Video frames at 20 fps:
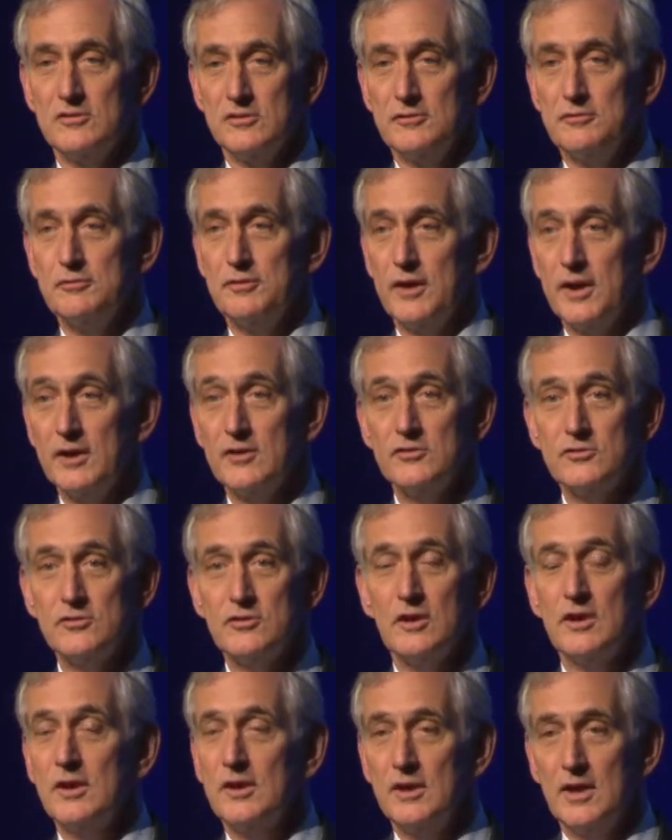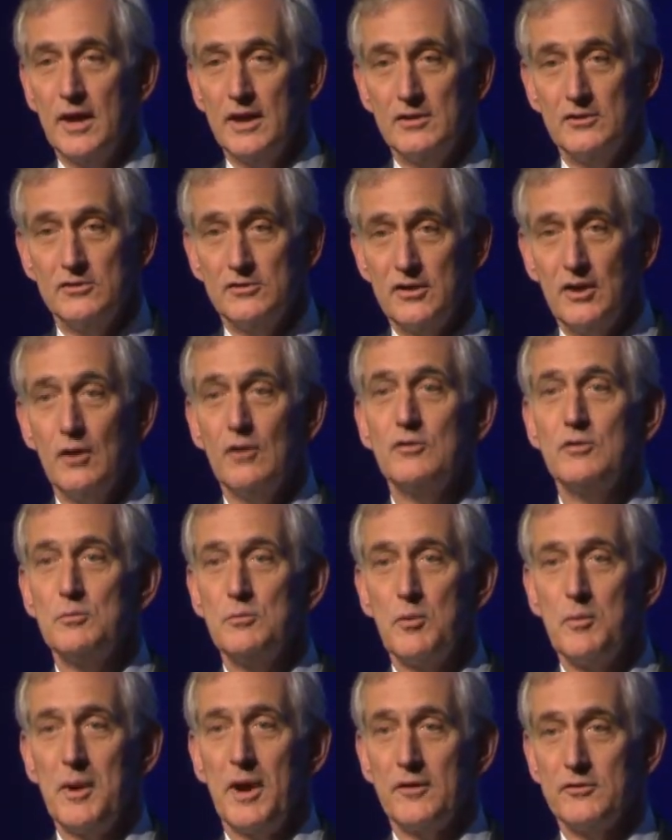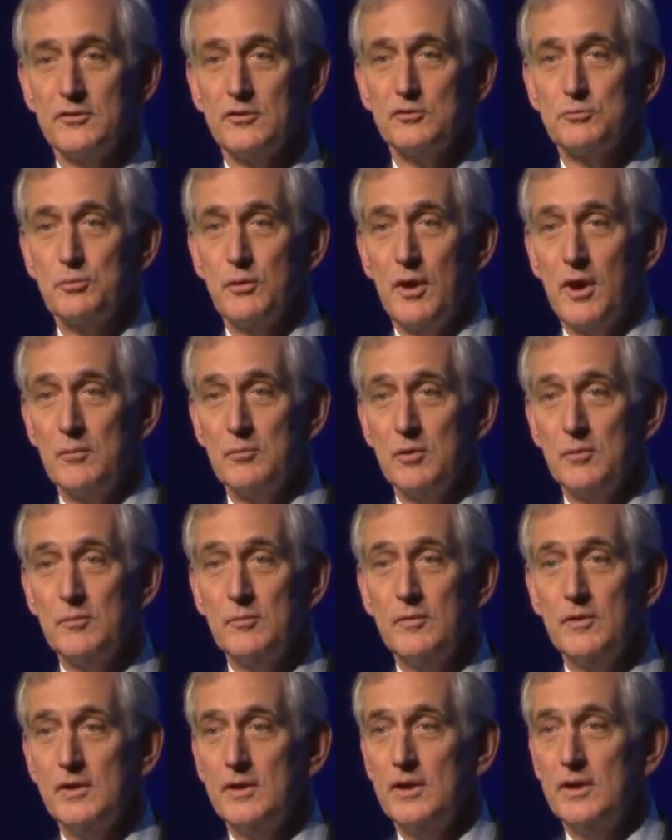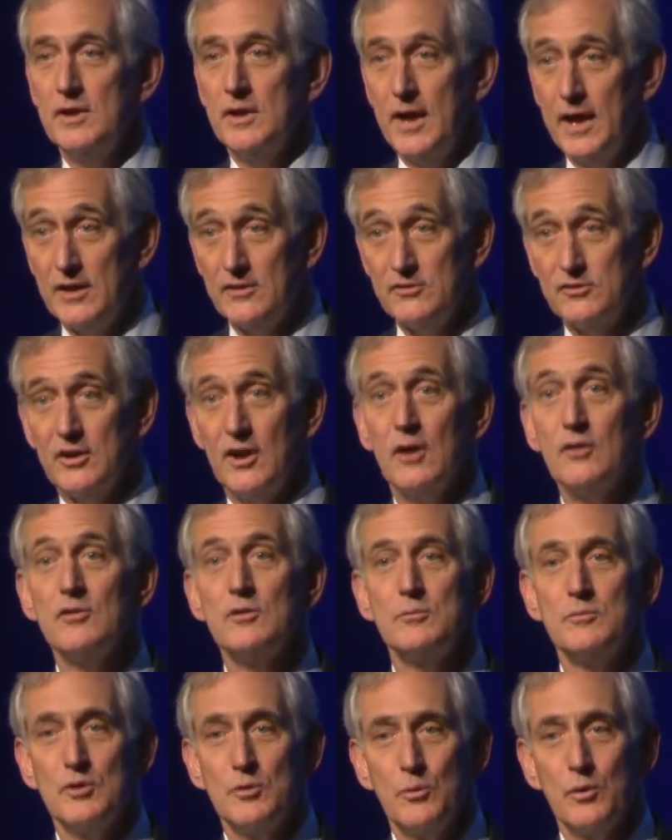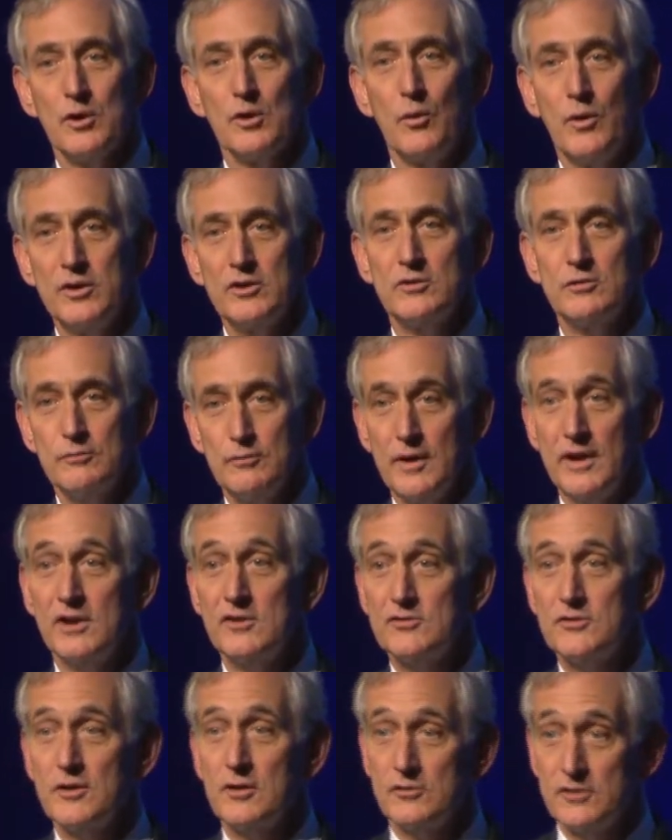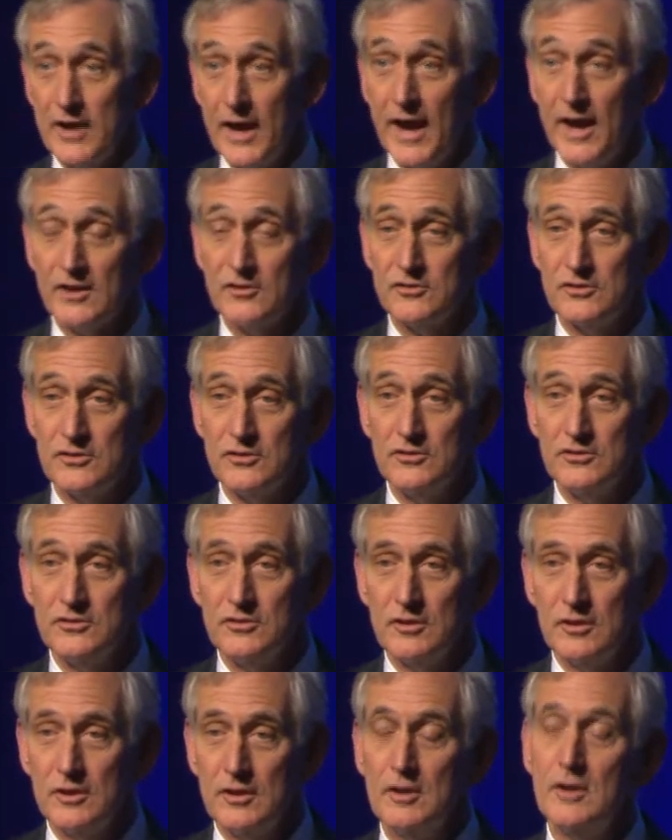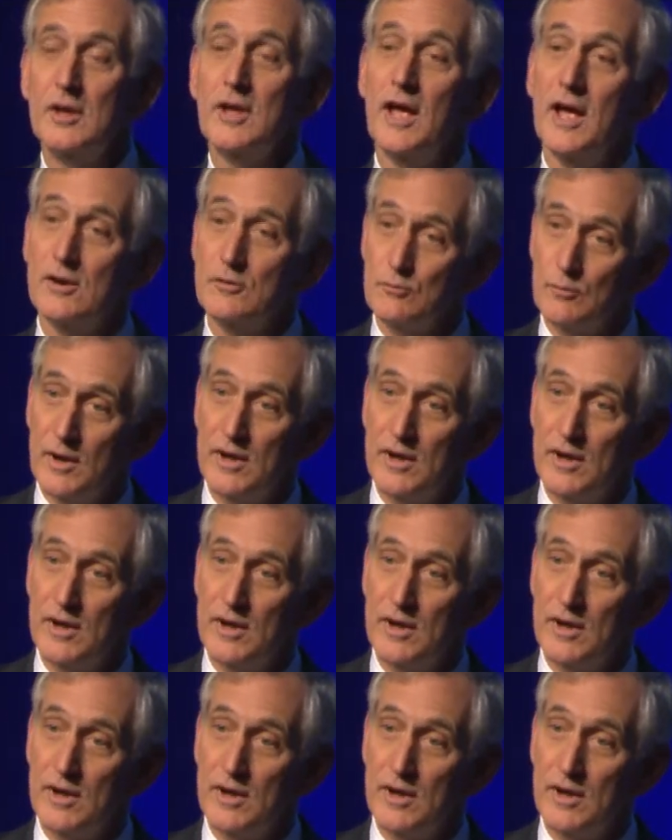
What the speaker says: the face and tell them about this problem and tell them that we're going to raise their taxes and